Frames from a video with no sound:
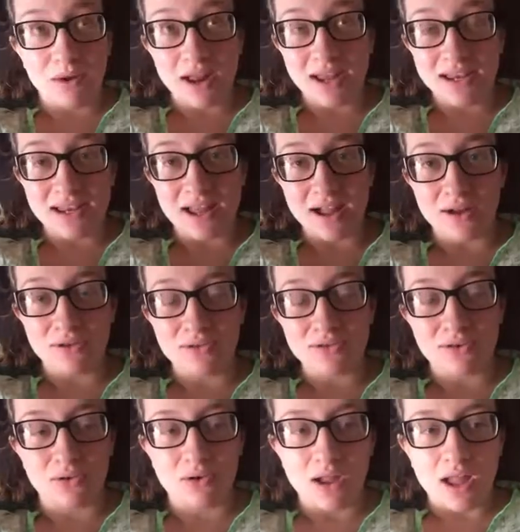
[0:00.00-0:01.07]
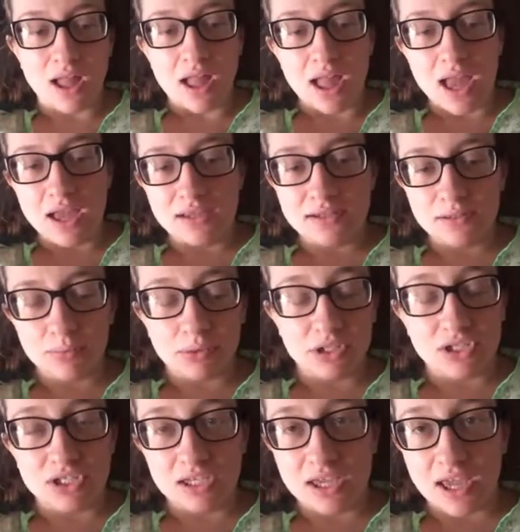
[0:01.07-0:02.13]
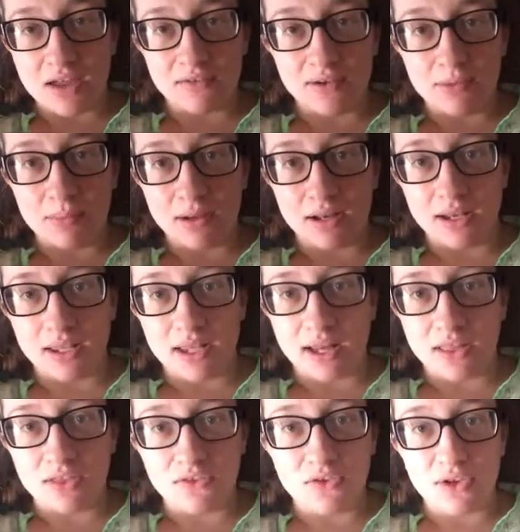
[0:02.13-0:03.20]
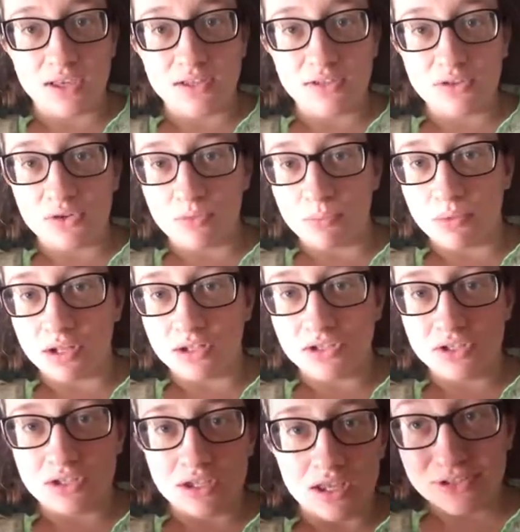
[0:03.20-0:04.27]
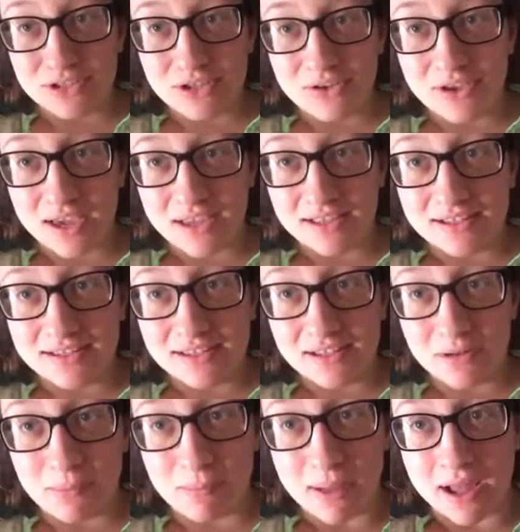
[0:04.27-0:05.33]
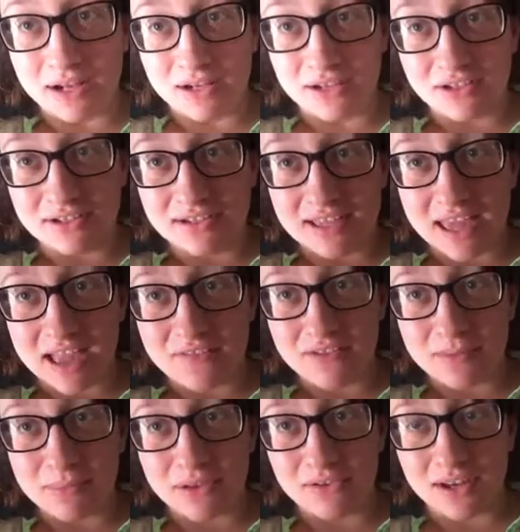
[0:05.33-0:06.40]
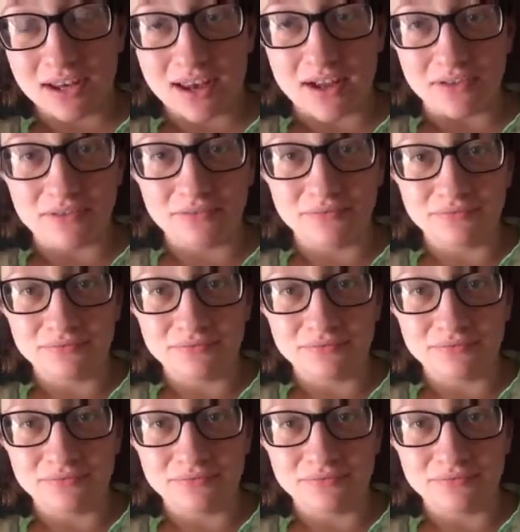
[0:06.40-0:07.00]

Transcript: right now? So I just appreciate everybody, and I love you guys so much. I'll show you guys the little monitors they have on me right now.